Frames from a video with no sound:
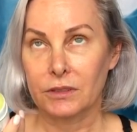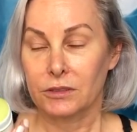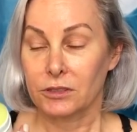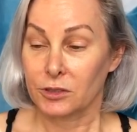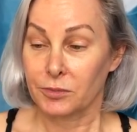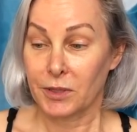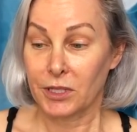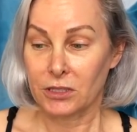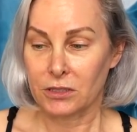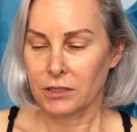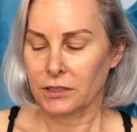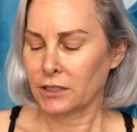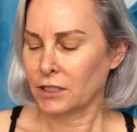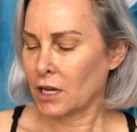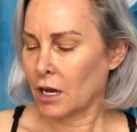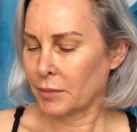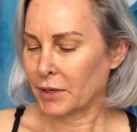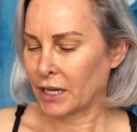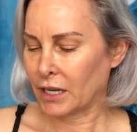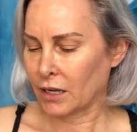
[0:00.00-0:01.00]
It smells
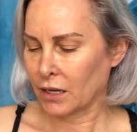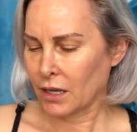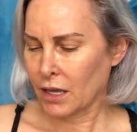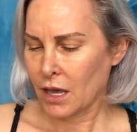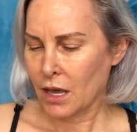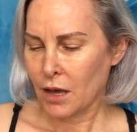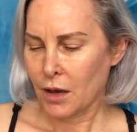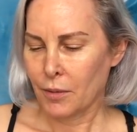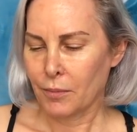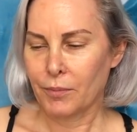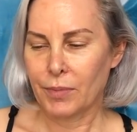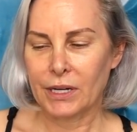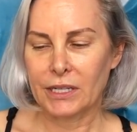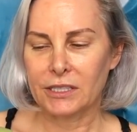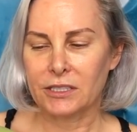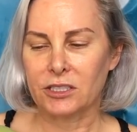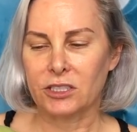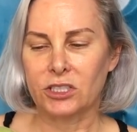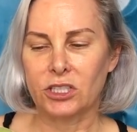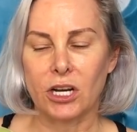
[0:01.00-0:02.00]
yummy, but
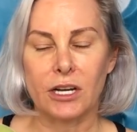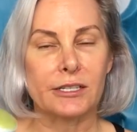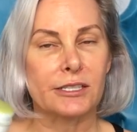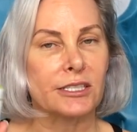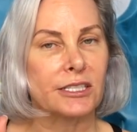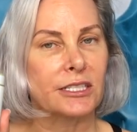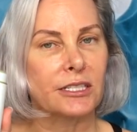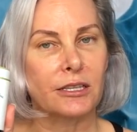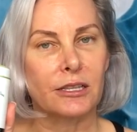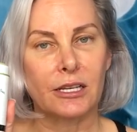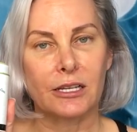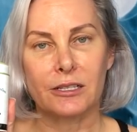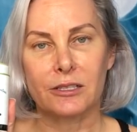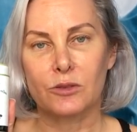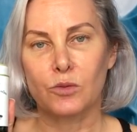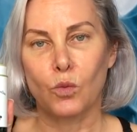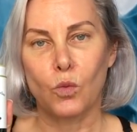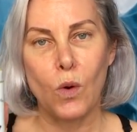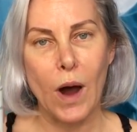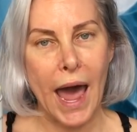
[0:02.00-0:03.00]
it's just
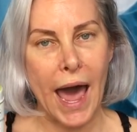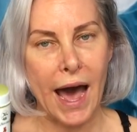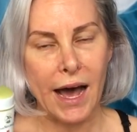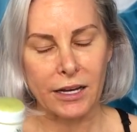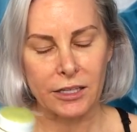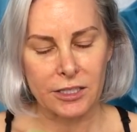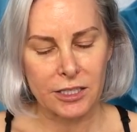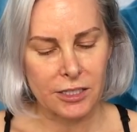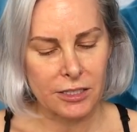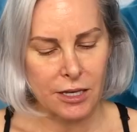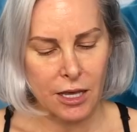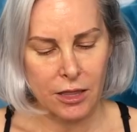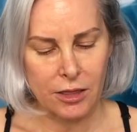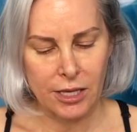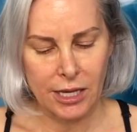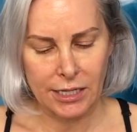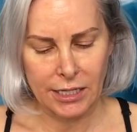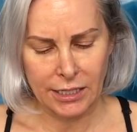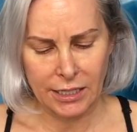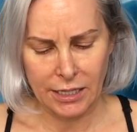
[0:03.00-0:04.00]
this wax
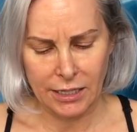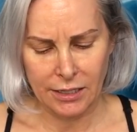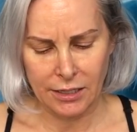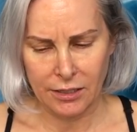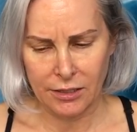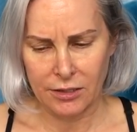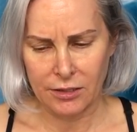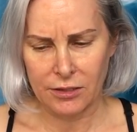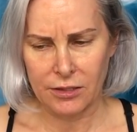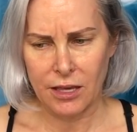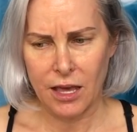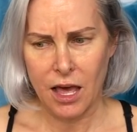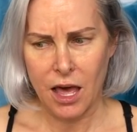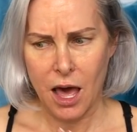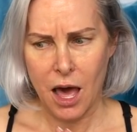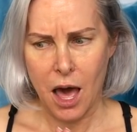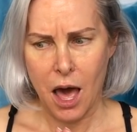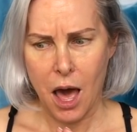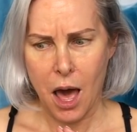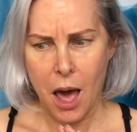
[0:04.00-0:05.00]
that is
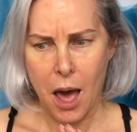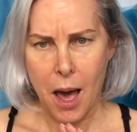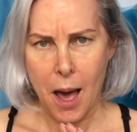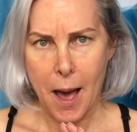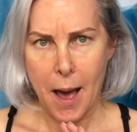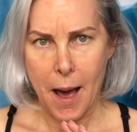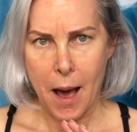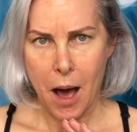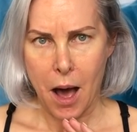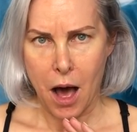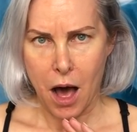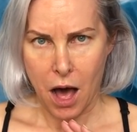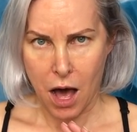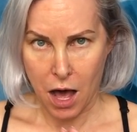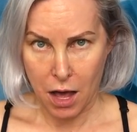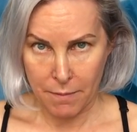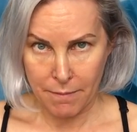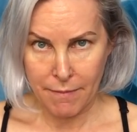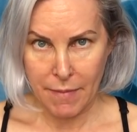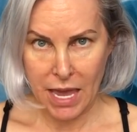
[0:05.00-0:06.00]

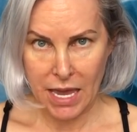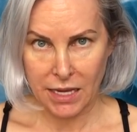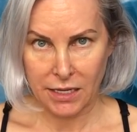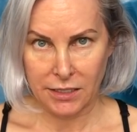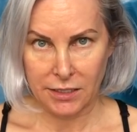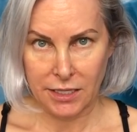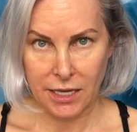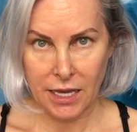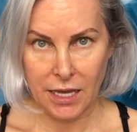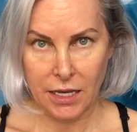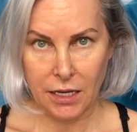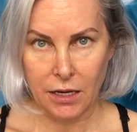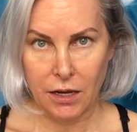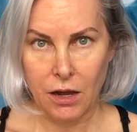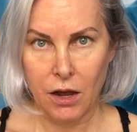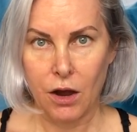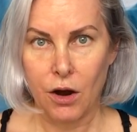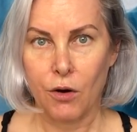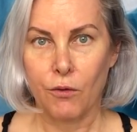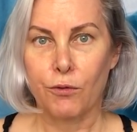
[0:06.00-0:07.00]

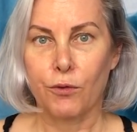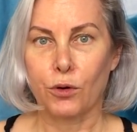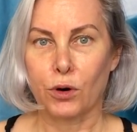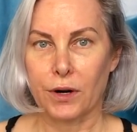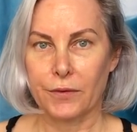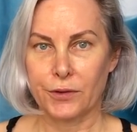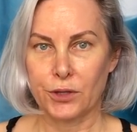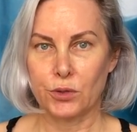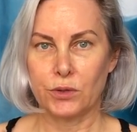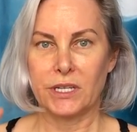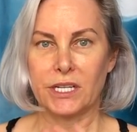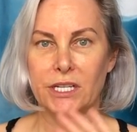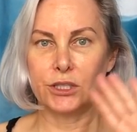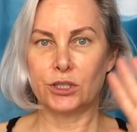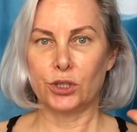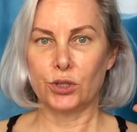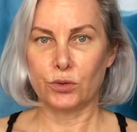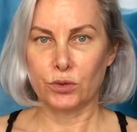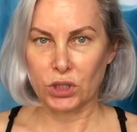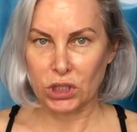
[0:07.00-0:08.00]
amazing for if you need
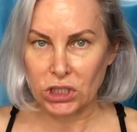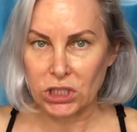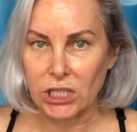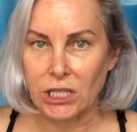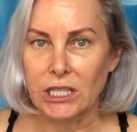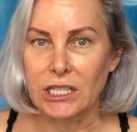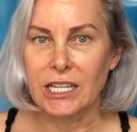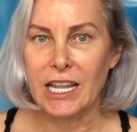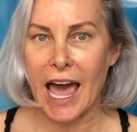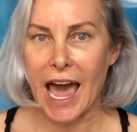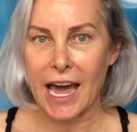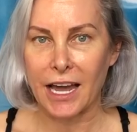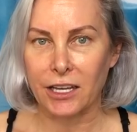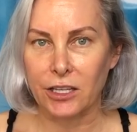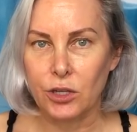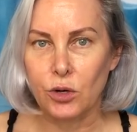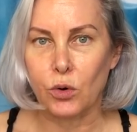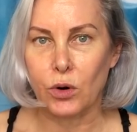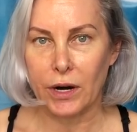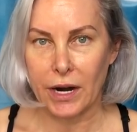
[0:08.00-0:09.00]
to
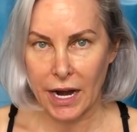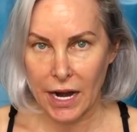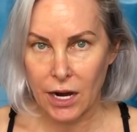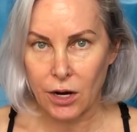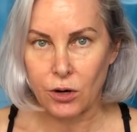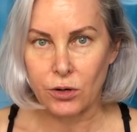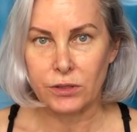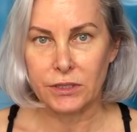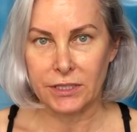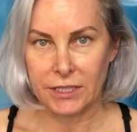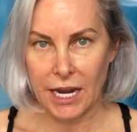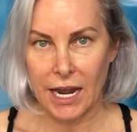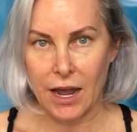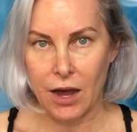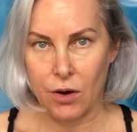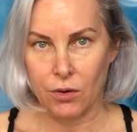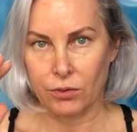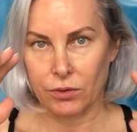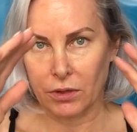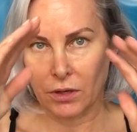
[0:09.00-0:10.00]
shellac your hair
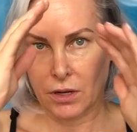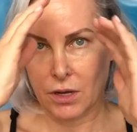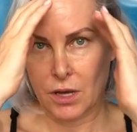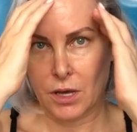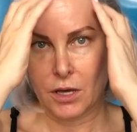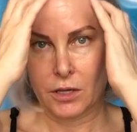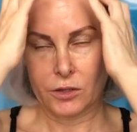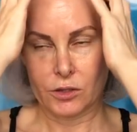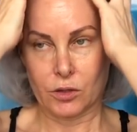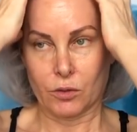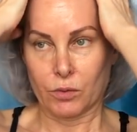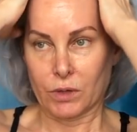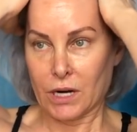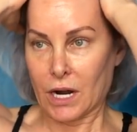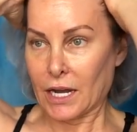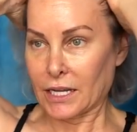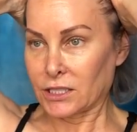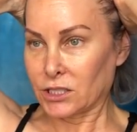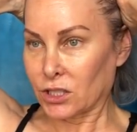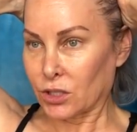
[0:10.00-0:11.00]
down. So when
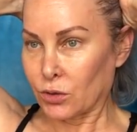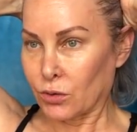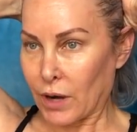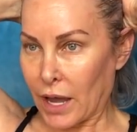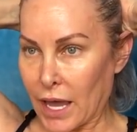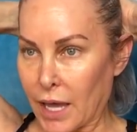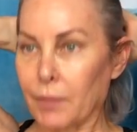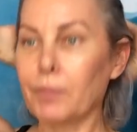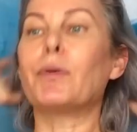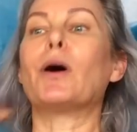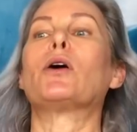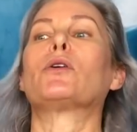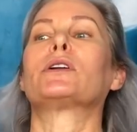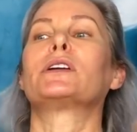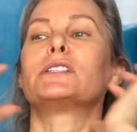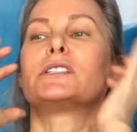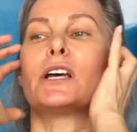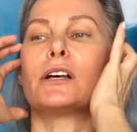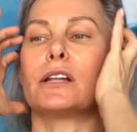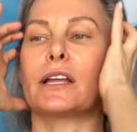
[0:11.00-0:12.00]
I do a
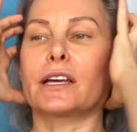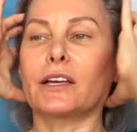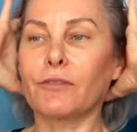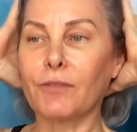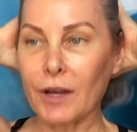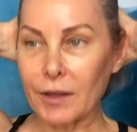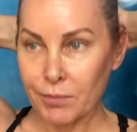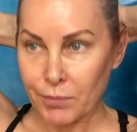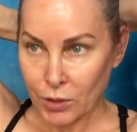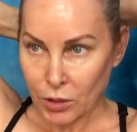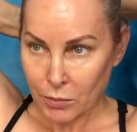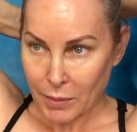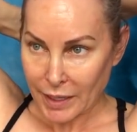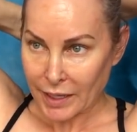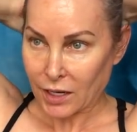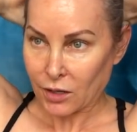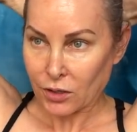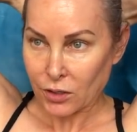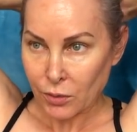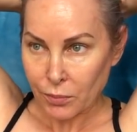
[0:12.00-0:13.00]
ponytail, like if I pull my
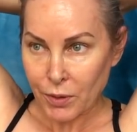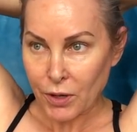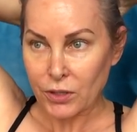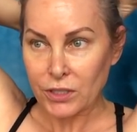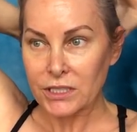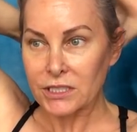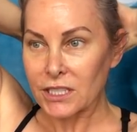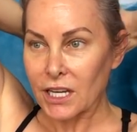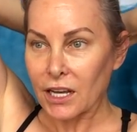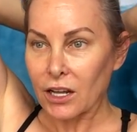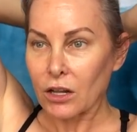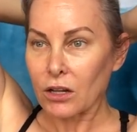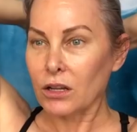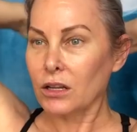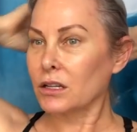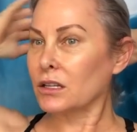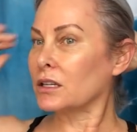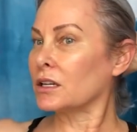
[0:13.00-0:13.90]
hair into a ponytail,